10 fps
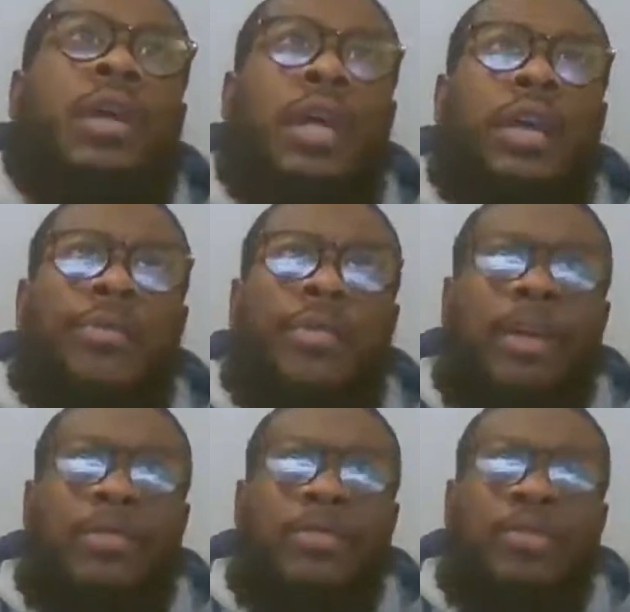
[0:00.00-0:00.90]

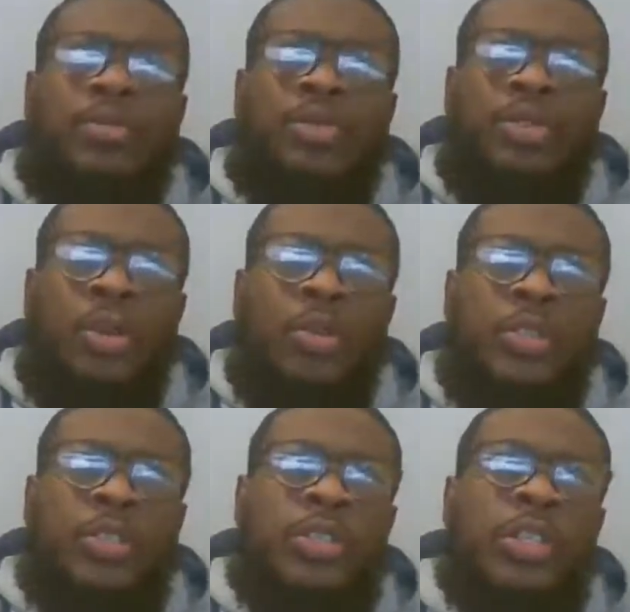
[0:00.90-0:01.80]
Inbound to
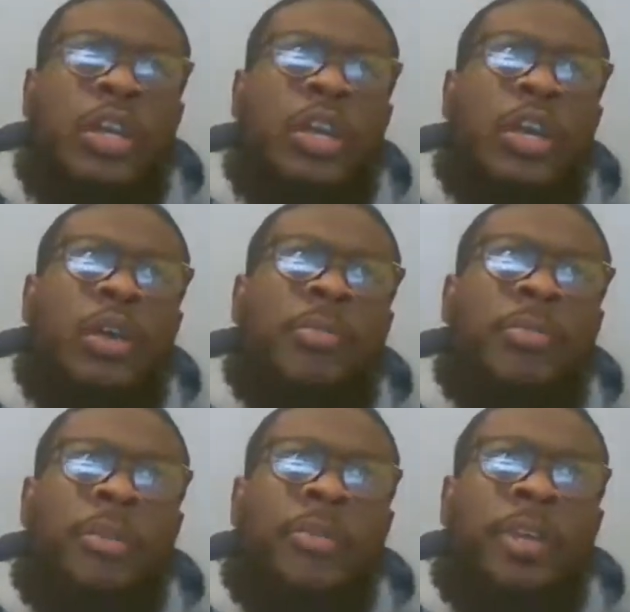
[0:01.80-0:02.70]
Jokic.
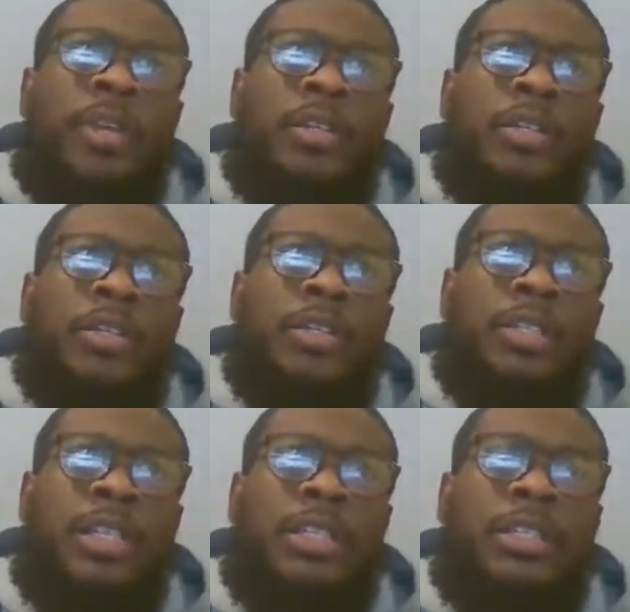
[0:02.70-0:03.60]
Murray
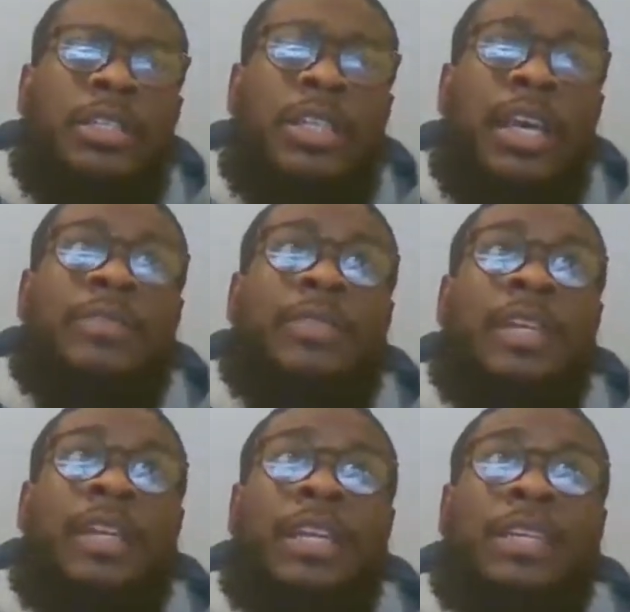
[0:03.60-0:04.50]
saves an
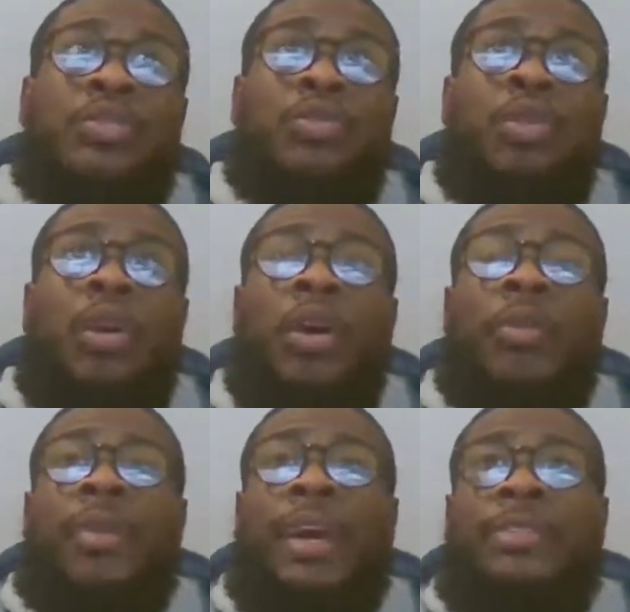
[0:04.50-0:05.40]
initial
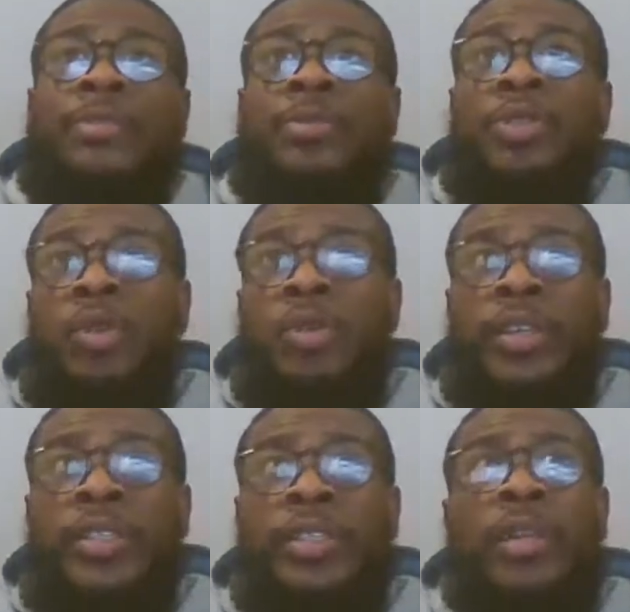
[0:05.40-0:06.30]
pass from
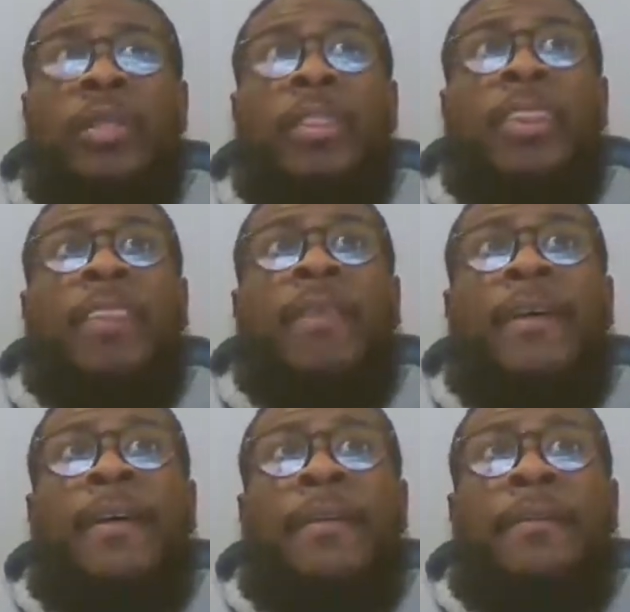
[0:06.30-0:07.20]
Jokic.
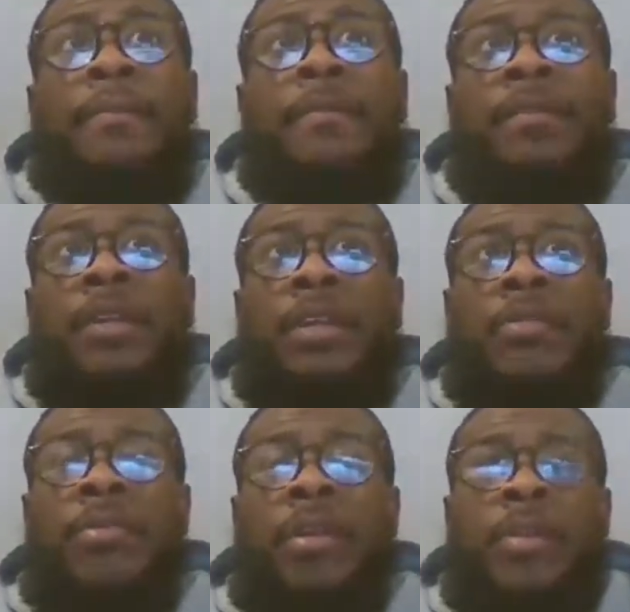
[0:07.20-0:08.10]
Uh,
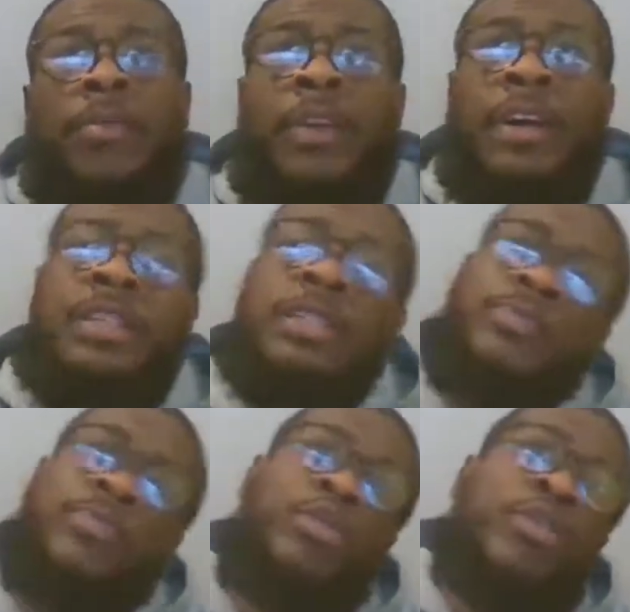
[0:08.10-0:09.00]
Murray finds
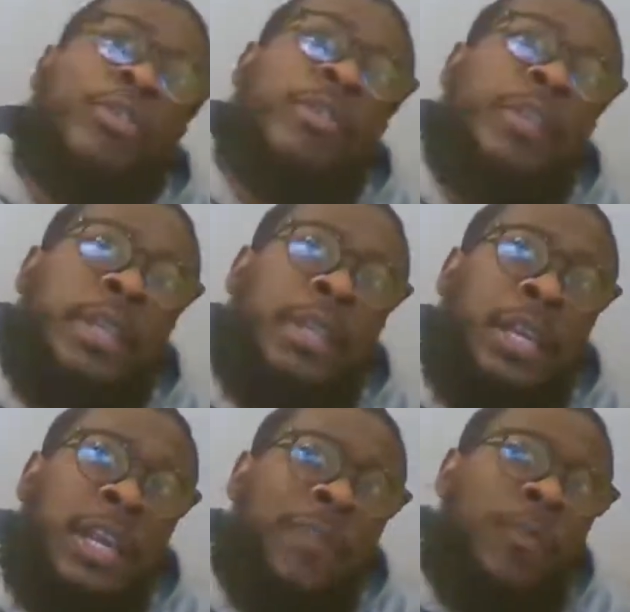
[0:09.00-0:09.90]
Porter in the
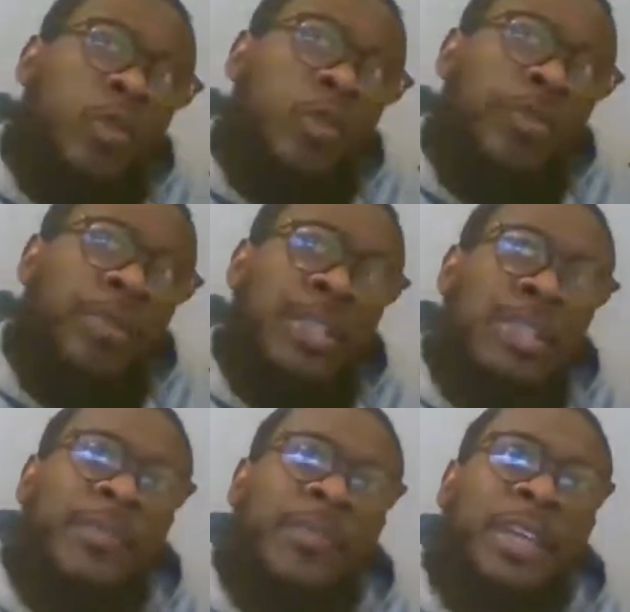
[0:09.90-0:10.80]
left corner, but it's
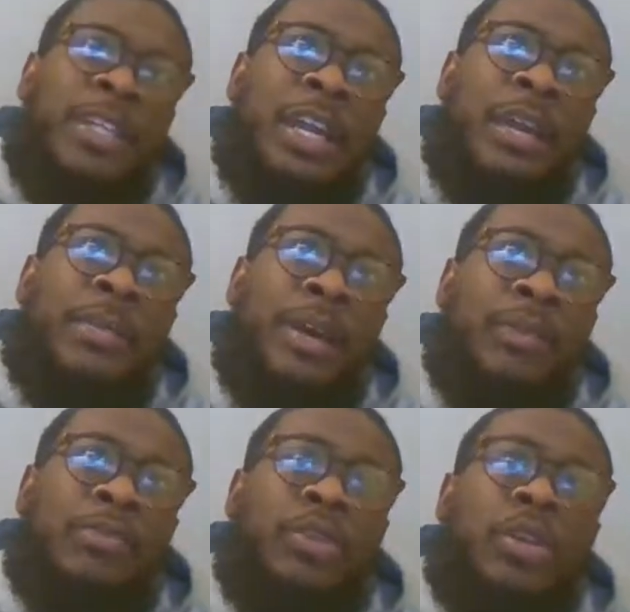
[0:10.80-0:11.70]
deflected out of
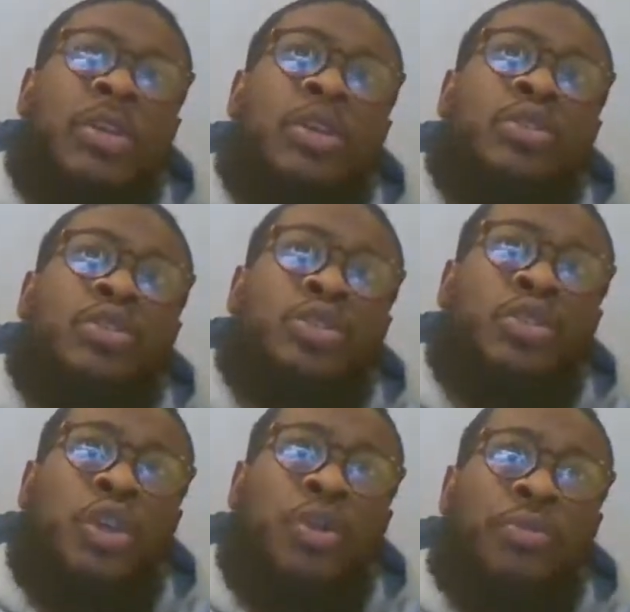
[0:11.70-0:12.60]
bounds.
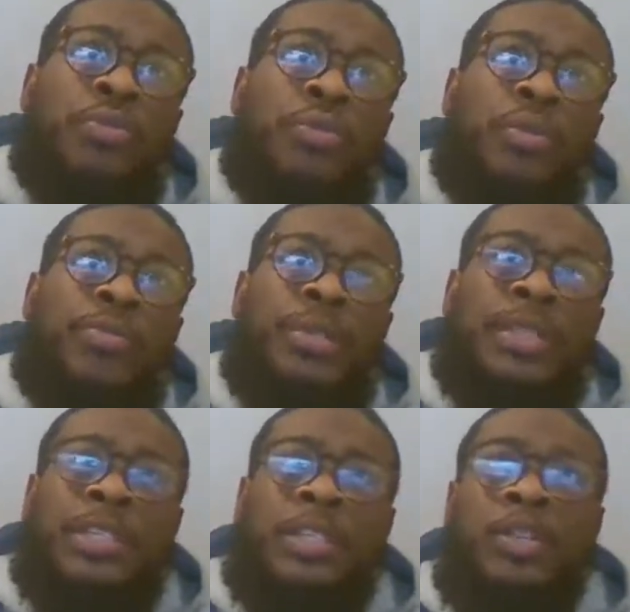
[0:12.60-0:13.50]
So
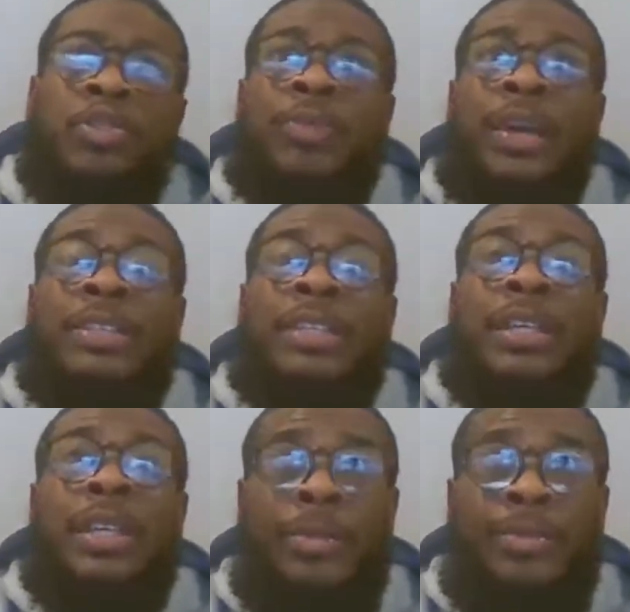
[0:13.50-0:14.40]
possession goes back to the
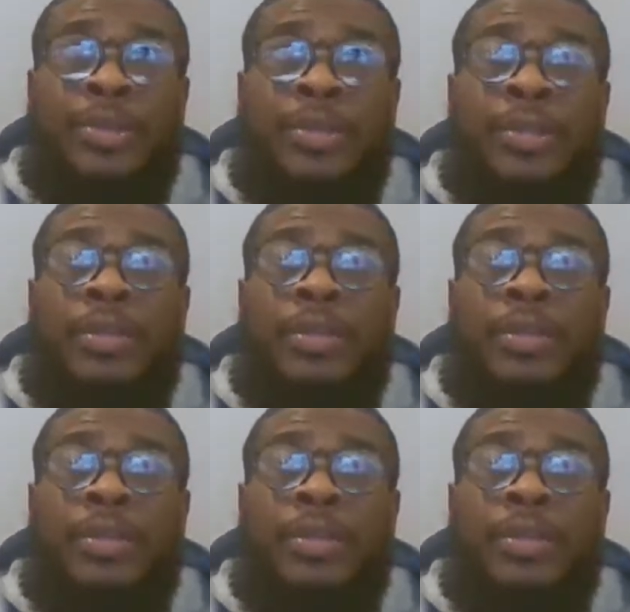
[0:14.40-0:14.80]
Clippers.